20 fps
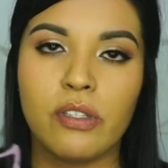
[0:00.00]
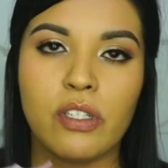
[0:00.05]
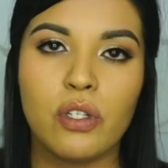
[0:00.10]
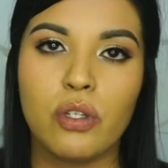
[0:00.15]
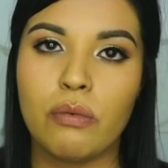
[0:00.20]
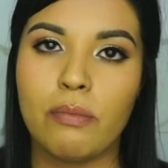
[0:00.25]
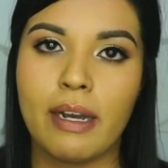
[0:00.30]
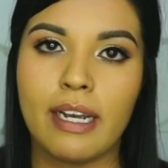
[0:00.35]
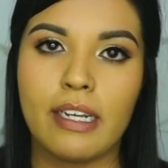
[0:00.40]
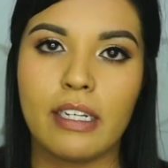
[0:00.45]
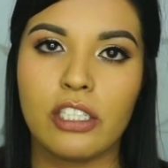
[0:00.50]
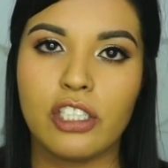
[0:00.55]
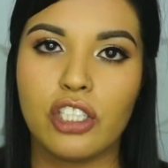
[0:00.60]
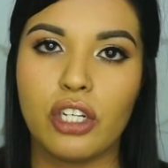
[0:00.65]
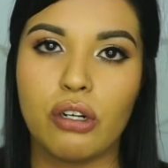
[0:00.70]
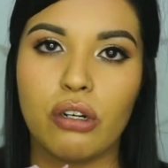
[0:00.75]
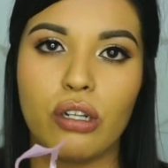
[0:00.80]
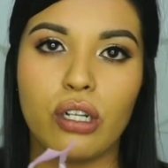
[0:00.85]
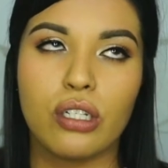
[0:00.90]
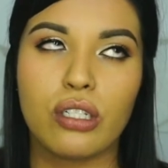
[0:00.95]
do my
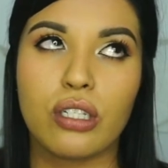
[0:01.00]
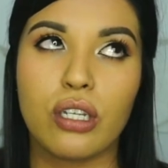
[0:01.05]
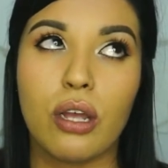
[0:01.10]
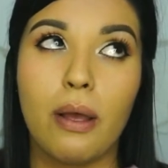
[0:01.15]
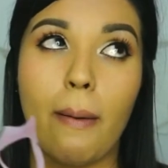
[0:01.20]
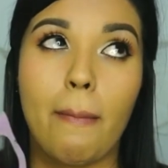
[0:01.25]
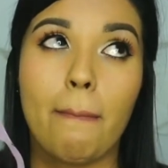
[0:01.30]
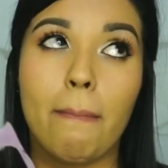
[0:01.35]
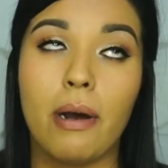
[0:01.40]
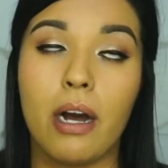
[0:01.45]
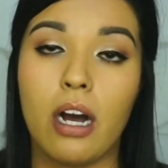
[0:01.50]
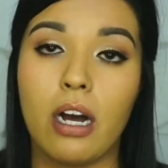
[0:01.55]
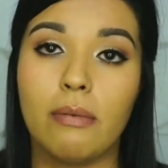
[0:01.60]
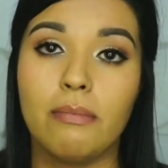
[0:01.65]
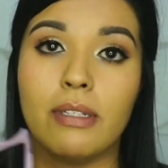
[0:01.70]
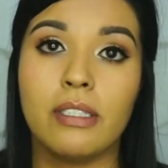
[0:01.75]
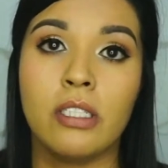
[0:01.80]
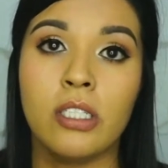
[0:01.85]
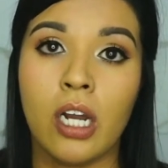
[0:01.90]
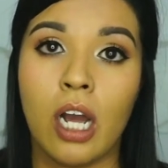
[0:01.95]
eyeshadow looks
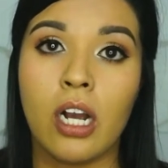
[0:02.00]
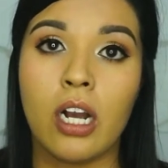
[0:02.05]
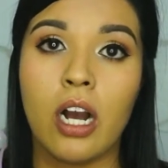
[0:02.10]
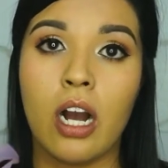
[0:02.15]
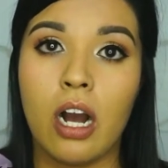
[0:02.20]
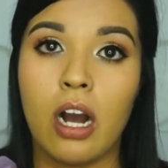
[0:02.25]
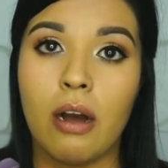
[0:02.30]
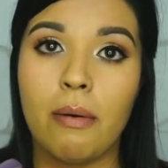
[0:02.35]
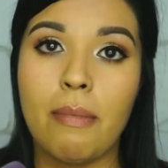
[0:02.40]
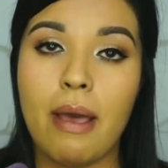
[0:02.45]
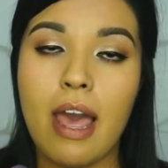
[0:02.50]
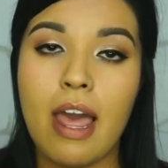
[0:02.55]
bomb.com